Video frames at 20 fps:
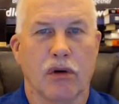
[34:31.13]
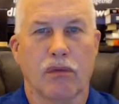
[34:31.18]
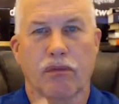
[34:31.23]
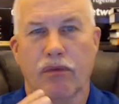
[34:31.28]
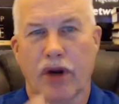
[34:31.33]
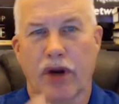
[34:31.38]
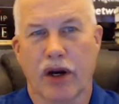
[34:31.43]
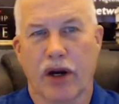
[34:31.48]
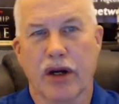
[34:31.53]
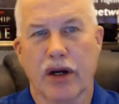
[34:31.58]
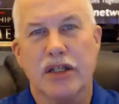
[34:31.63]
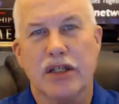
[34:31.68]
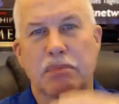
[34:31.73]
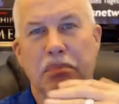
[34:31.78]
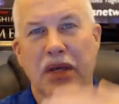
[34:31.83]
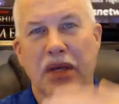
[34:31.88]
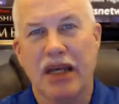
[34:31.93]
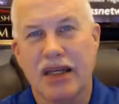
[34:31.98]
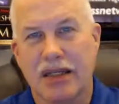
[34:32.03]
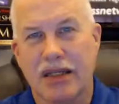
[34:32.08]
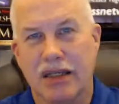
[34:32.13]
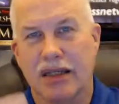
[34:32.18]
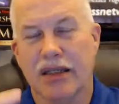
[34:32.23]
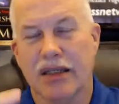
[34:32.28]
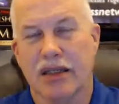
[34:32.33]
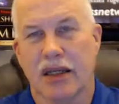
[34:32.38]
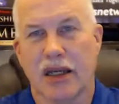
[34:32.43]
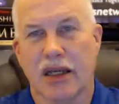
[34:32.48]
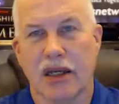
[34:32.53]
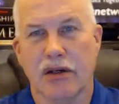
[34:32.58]
various
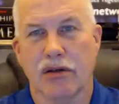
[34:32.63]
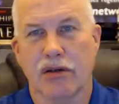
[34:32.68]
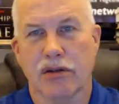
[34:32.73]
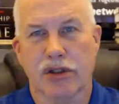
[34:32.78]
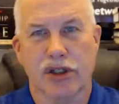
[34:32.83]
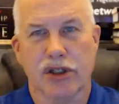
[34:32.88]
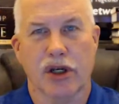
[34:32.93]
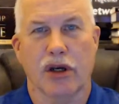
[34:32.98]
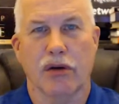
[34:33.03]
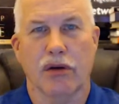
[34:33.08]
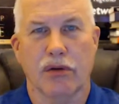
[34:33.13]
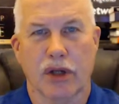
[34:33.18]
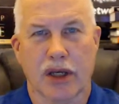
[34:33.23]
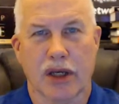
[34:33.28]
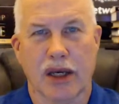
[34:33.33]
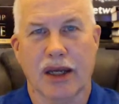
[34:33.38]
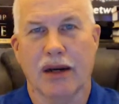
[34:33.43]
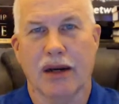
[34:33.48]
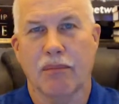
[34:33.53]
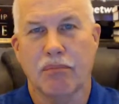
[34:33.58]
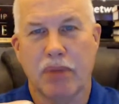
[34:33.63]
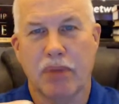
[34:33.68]
pieces in your show to kind of